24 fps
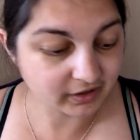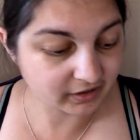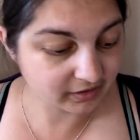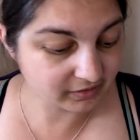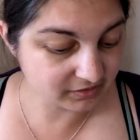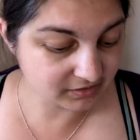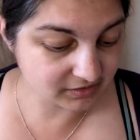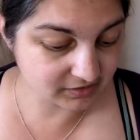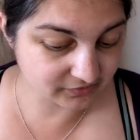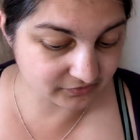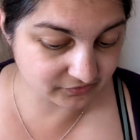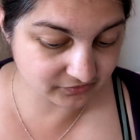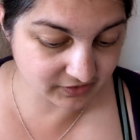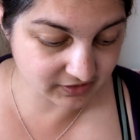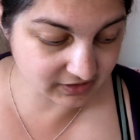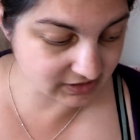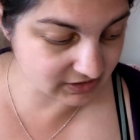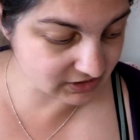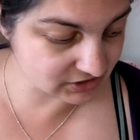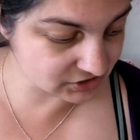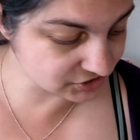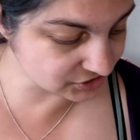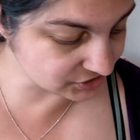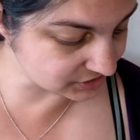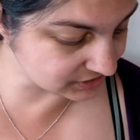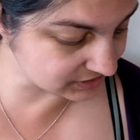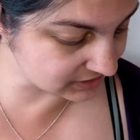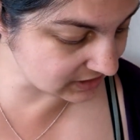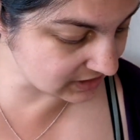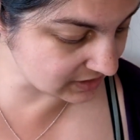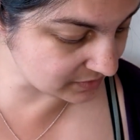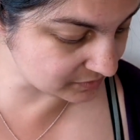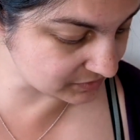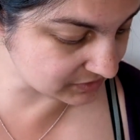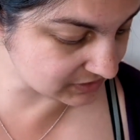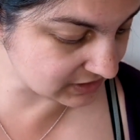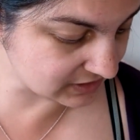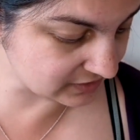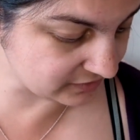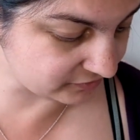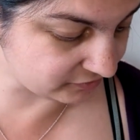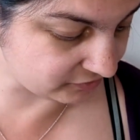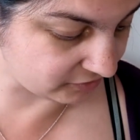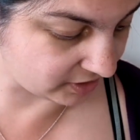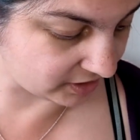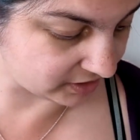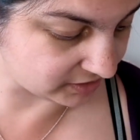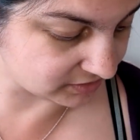I think it's just
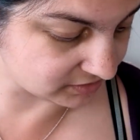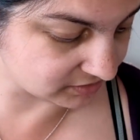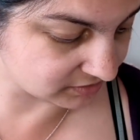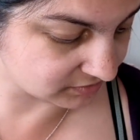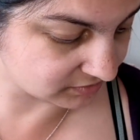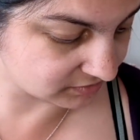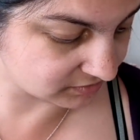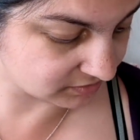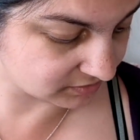DMC thread.